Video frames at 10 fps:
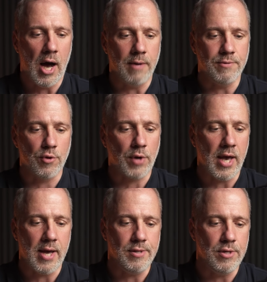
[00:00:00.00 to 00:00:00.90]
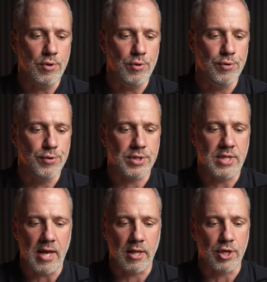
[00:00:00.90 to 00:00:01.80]
You can use
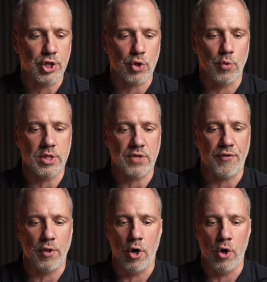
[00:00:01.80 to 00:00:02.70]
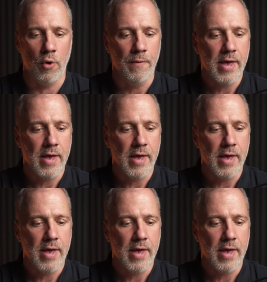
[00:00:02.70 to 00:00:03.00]
daily shorts flow